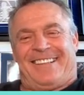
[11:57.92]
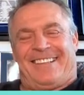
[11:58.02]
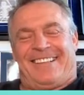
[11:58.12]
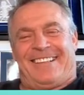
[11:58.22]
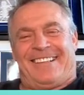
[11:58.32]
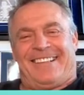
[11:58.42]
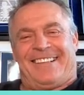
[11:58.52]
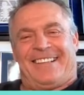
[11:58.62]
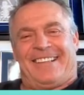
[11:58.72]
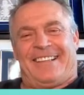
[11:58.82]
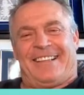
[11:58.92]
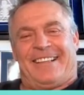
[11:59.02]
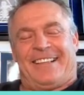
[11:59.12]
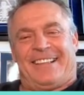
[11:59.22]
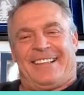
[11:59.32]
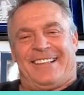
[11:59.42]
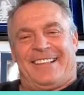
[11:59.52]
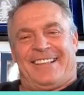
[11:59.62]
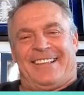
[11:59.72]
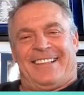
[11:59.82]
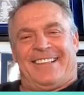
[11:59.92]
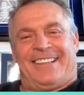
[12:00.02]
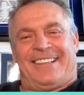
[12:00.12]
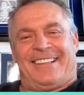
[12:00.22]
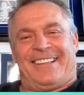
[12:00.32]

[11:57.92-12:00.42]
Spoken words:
The person shown says nothing.